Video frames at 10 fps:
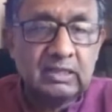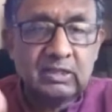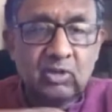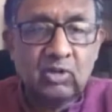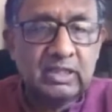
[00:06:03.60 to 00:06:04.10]

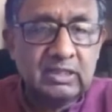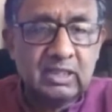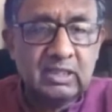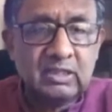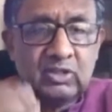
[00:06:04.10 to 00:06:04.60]
all these
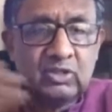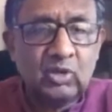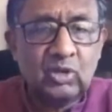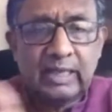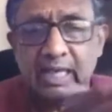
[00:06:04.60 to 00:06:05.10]
things. This is
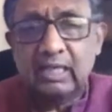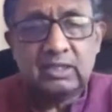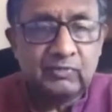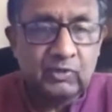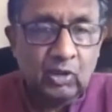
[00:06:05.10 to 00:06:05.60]
all
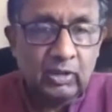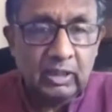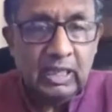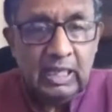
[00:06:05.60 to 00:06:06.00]
negative talk.